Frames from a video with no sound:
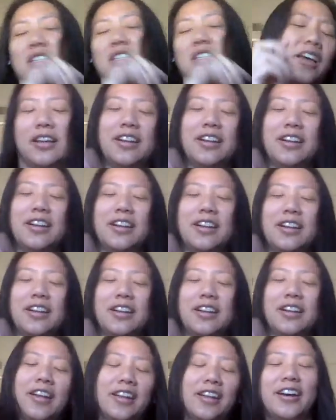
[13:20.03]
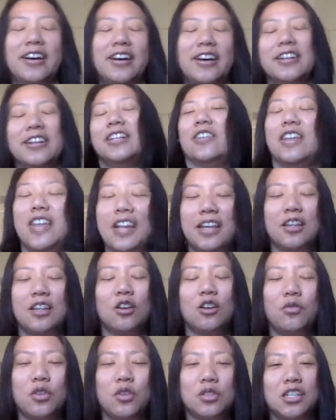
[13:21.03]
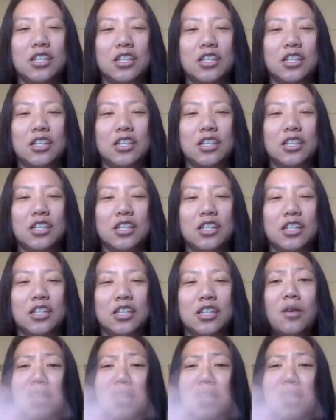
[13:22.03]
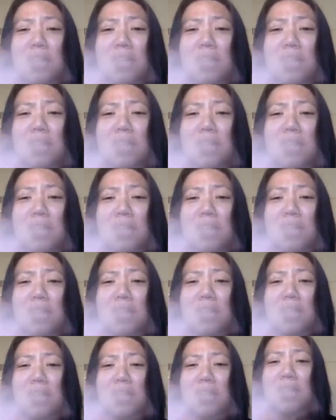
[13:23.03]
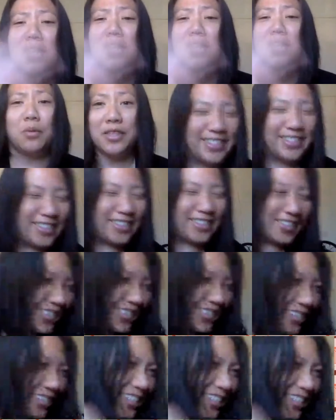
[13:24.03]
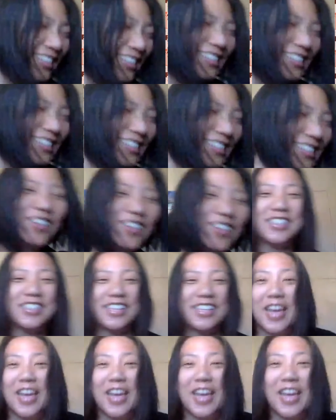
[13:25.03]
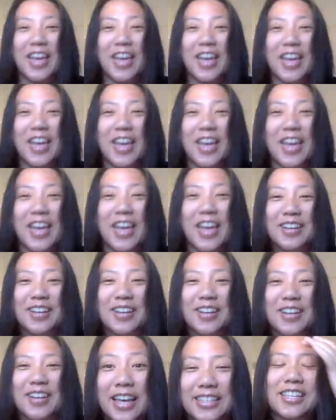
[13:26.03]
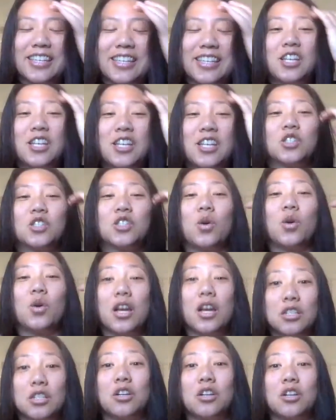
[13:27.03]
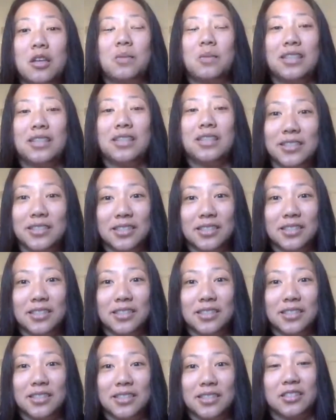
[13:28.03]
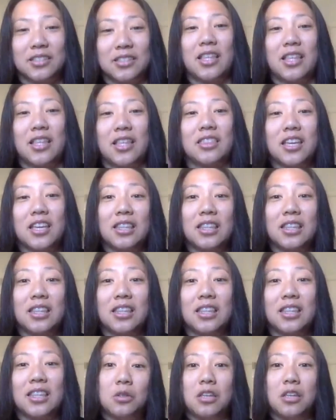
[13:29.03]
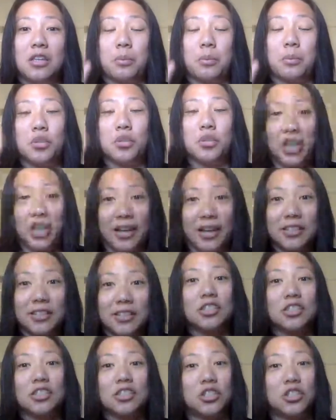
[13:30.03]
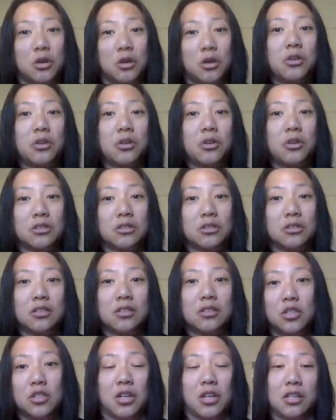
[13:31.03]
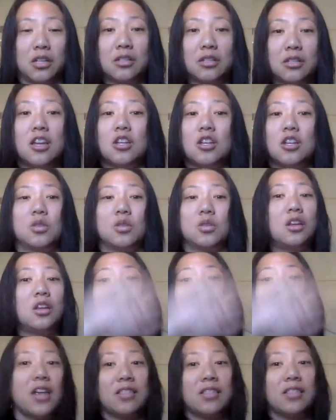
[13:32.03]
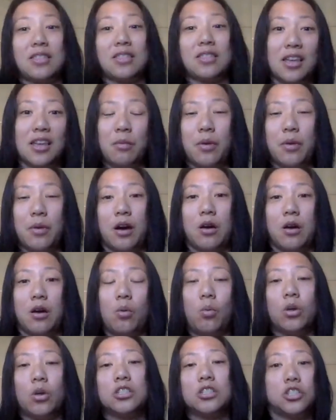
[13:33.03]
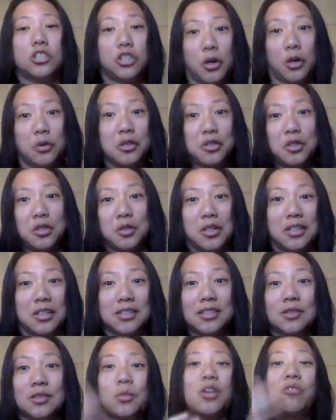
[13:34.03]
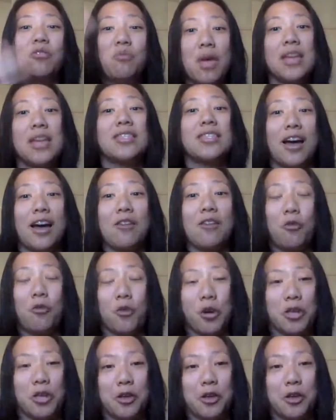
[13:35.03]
and da da da da da. And I interview teachers, they're like, "I don't have time to read." So I was just like, "Wait, but you need lessons." So I turned them into lesson slides that they can literally project and show to their students. So they don't even have to think about what to show the students. We've made that for you.